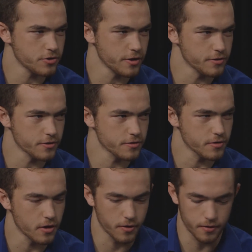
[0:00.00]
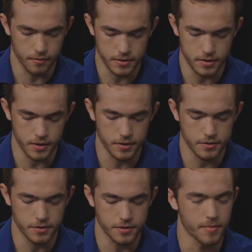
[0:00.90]
changed their slogan recently
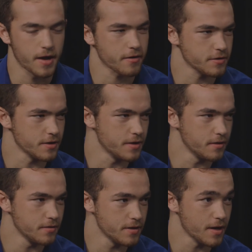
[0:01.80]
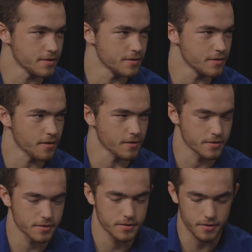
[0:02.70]
to "Democracy dies in
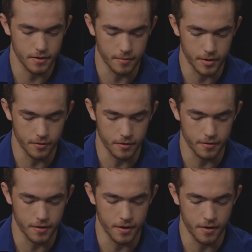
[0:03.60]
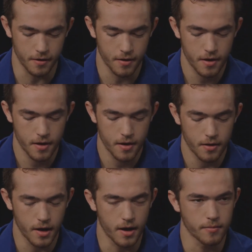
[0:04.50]
darkness" earlier in the year,
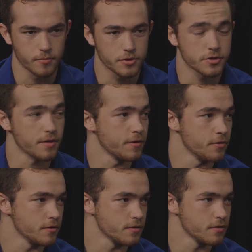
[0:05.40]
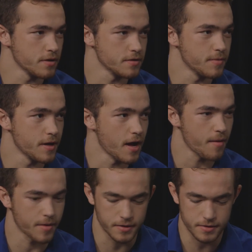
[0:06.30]
which some viewed as a bit
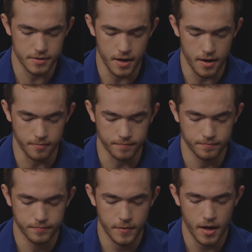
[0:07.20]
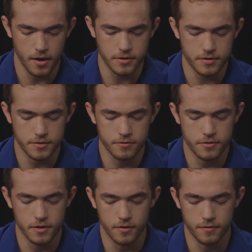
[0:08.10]
ominous. How does this new
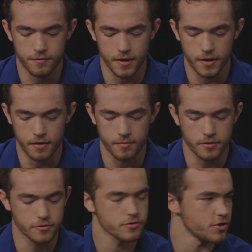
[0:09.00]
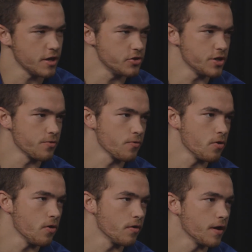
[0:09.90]
slogan fit into the Post's changing
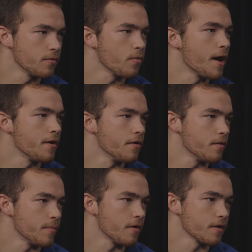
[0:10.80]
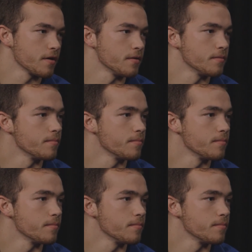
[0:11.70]
role in wider American